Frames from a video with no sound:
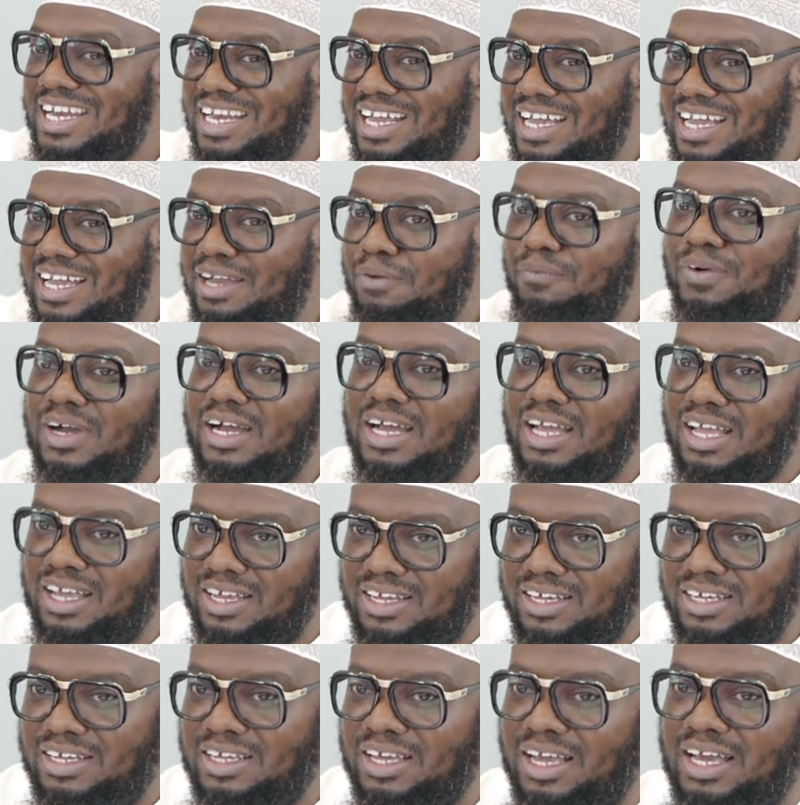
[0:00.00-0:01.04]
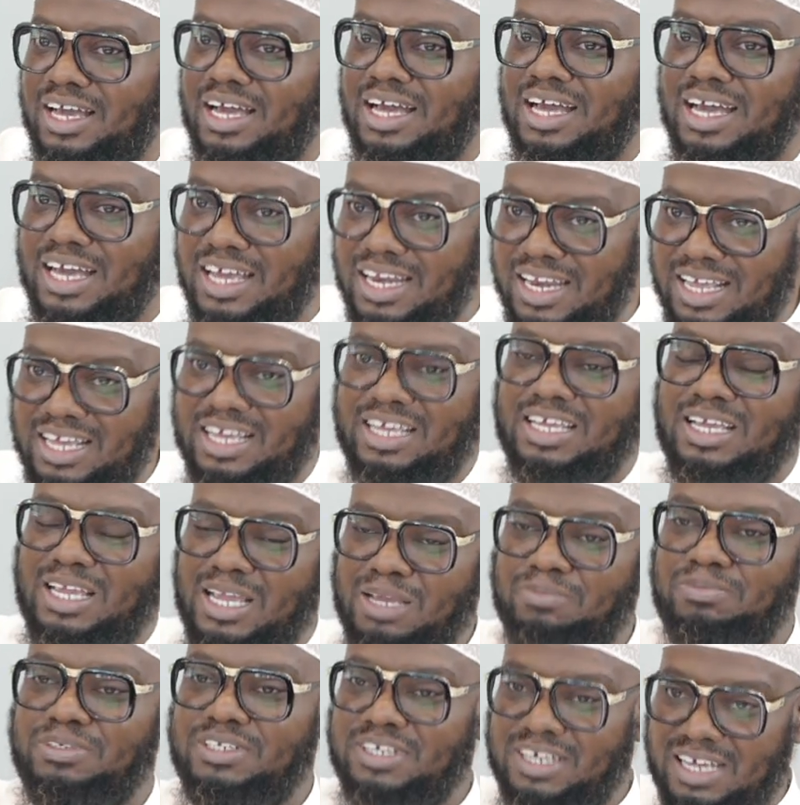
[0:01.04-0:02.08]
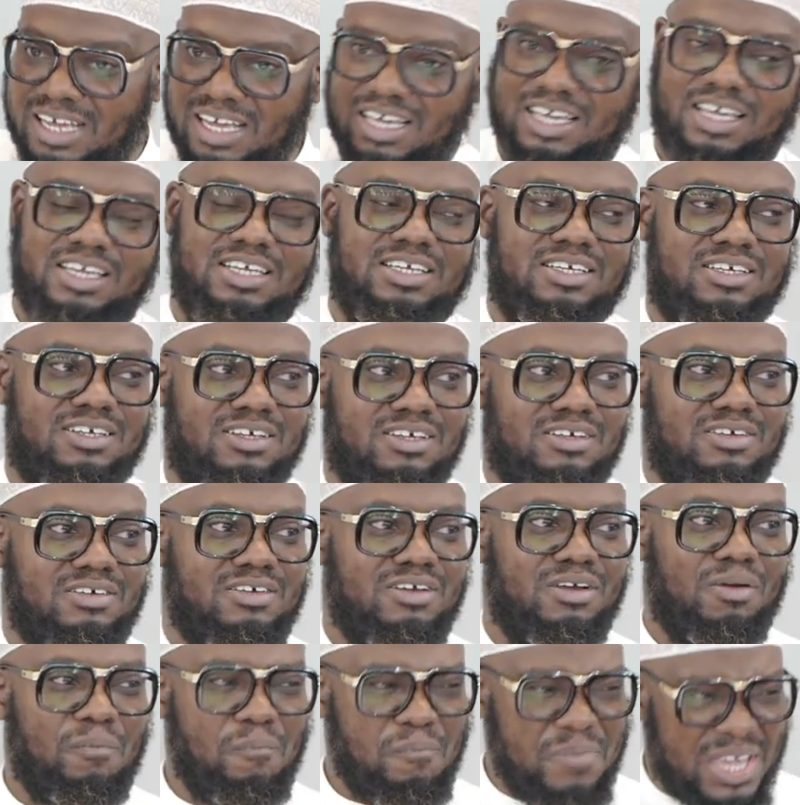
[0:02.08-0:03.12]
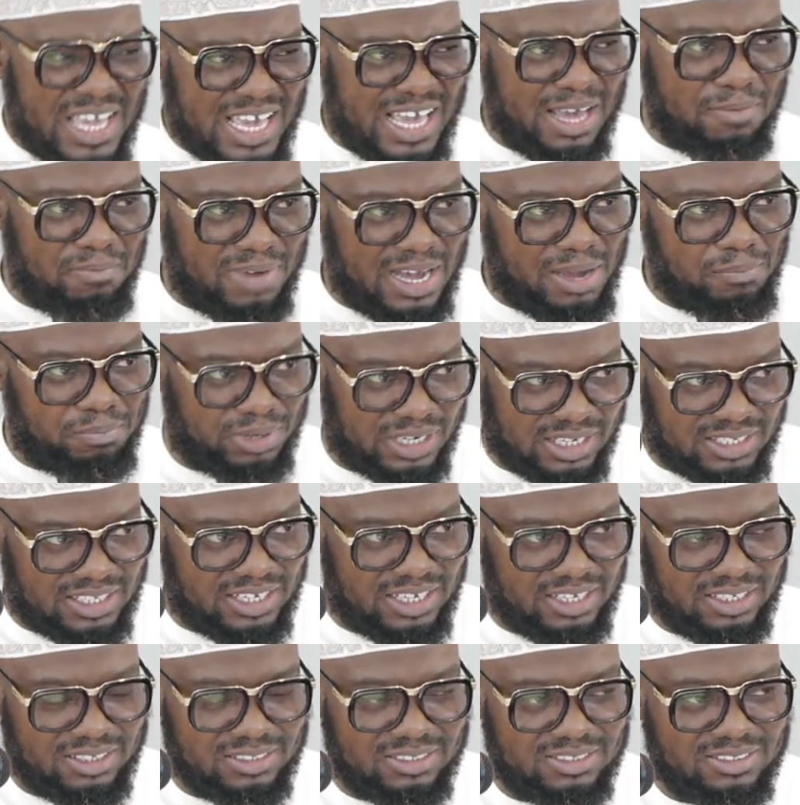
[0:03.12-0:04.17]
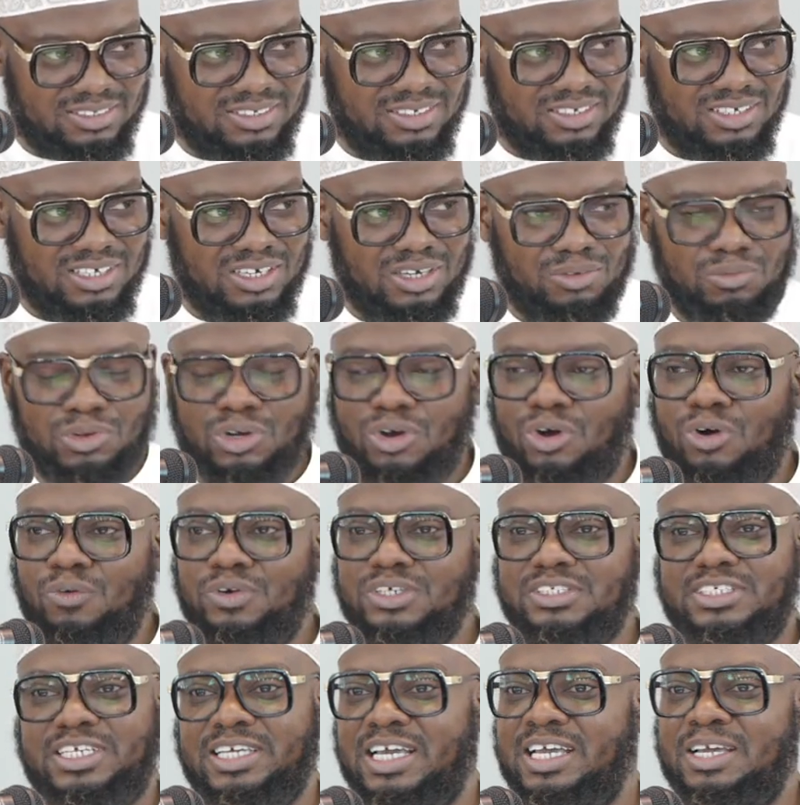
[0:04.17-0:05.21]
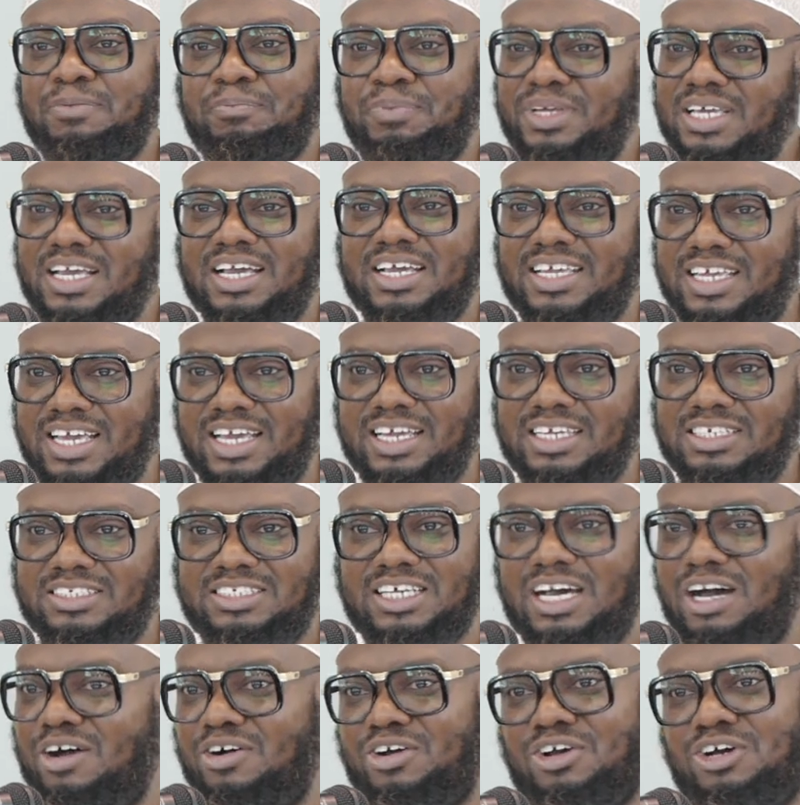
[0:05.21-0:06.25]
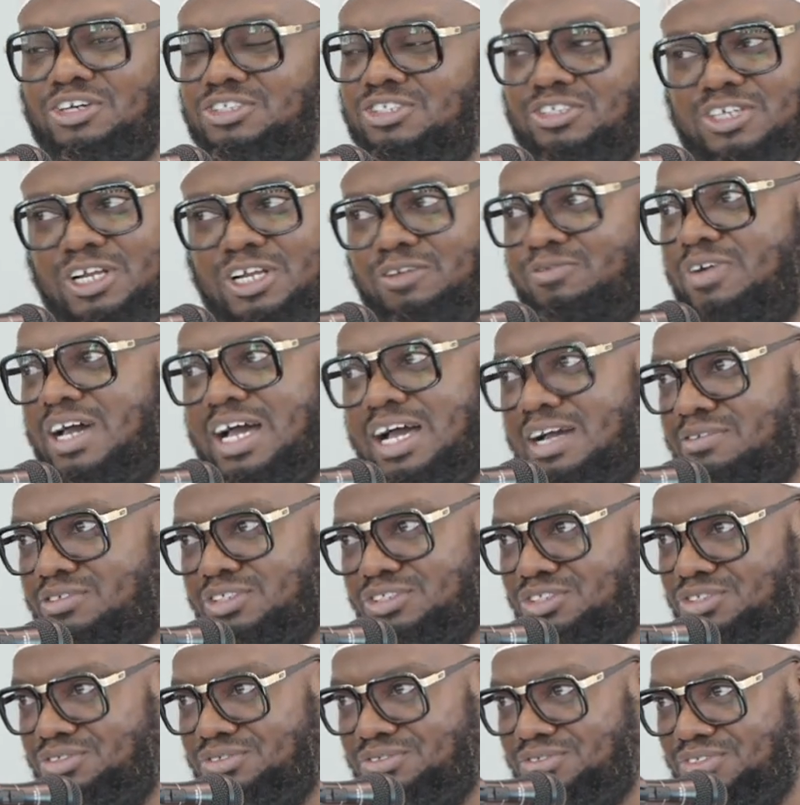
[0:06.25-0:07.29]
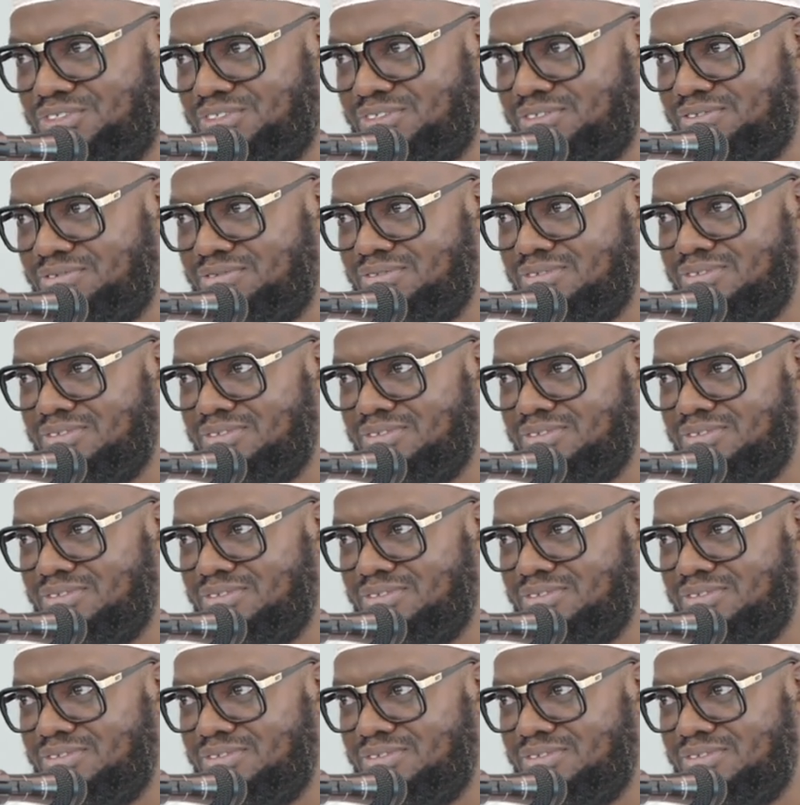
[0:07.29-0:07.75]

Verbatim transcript: ana wa akhi ala ibn akhi. Me and my brother will always get, be against our cousin if I have to choose.